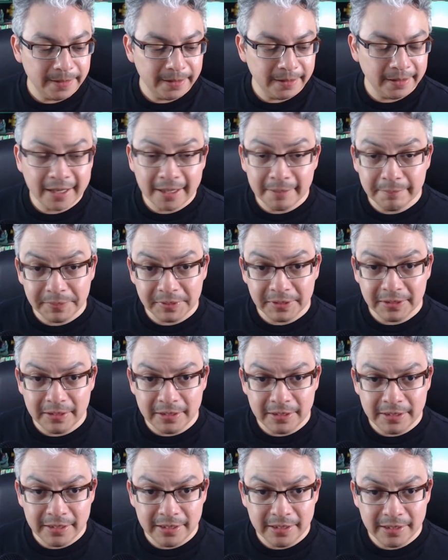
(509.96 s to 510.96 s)

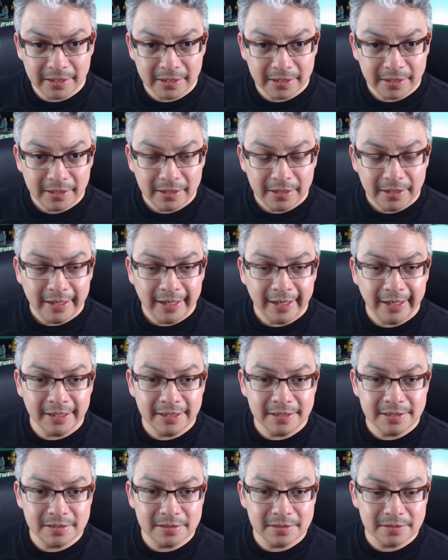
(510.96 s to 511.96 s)
competently,
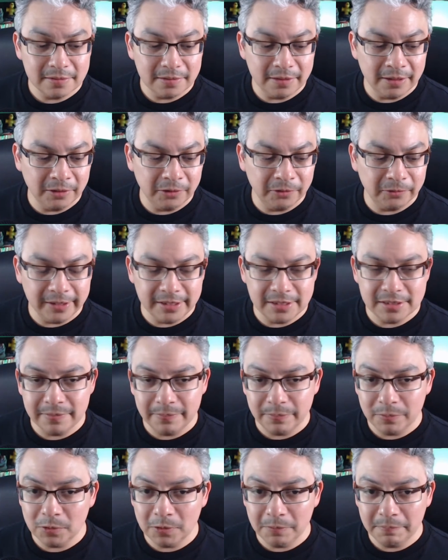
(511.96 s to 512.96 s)
has a great
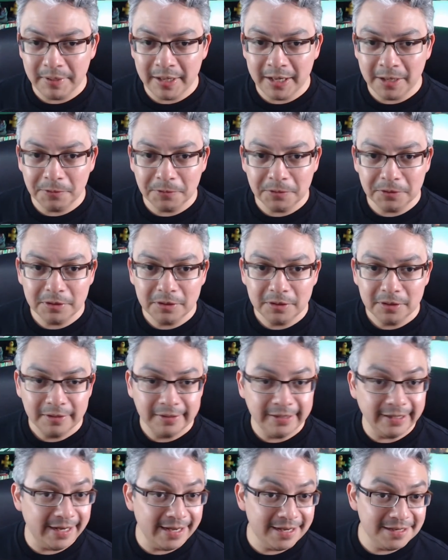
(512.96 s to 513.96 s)
support power
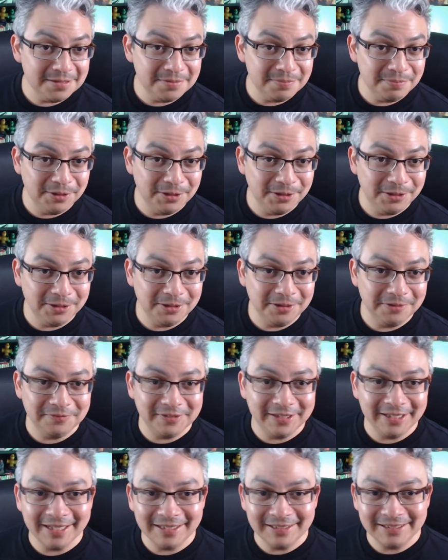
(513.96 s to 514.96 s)
that hasn't been nerfed
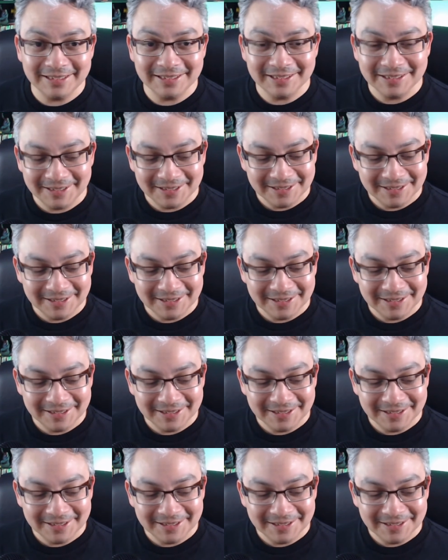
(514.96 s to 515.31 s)
yet.